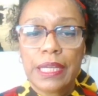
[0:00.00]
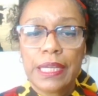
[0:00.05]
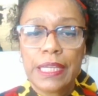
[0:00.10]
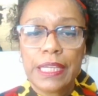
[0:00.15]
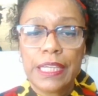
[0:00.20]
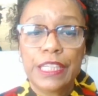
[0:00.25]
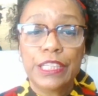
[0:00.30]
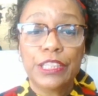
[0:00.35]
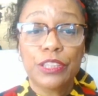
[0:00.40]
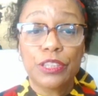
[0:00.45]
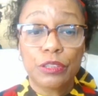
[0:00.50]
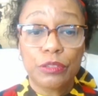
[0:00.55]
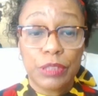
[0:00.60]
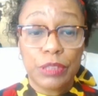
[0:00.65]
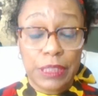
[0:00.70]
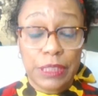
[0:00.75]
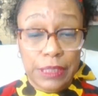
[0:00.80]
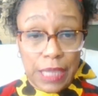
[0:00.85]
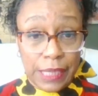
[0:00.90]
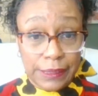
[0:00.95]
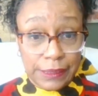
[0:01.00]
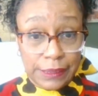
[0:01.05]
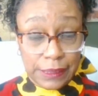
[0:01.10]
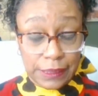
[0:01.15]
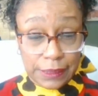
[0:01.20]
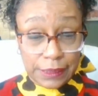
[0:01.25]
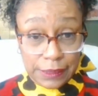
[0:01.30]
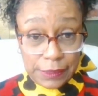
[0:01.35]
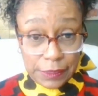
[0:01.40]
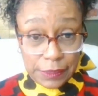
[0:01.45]
I
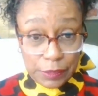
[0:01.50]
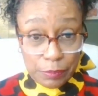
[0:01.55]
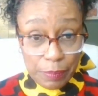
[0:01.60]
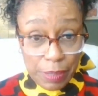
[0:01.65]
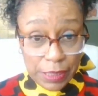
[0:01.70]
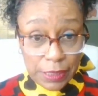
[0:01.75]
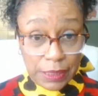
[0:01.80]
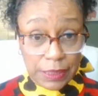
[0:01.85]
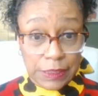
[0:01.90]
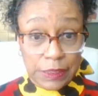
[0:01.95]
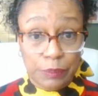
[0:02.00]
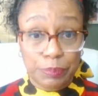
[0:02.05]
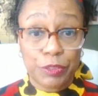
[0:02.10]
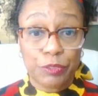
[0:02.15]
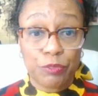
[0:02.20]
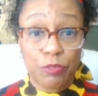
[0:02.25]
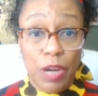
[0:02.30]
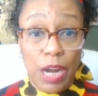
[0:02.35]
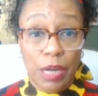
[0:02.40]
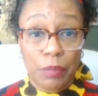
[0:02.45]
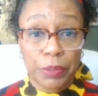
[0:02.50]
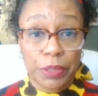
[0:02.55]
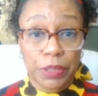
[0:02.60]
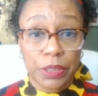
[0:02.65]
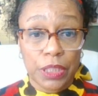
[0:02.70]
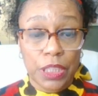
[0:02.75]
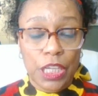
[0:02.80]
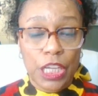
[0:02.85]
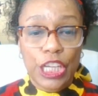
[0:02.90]
said, this is my husband, Robert.